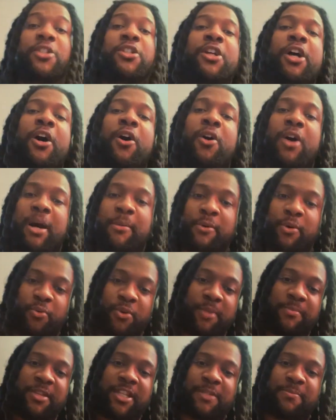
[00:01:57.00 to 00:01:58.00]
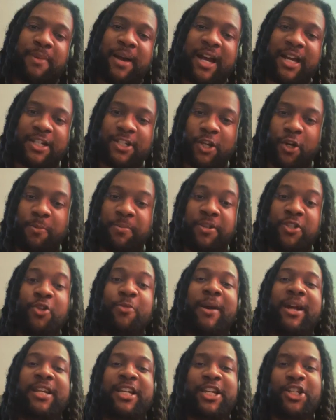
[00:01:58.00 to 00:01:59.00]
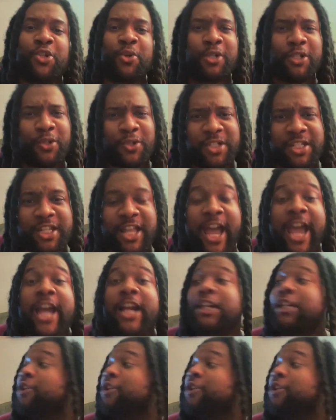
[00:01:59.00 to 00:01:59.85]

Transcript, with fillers: So I'm gonna rip this box open. You about to get you a little snack.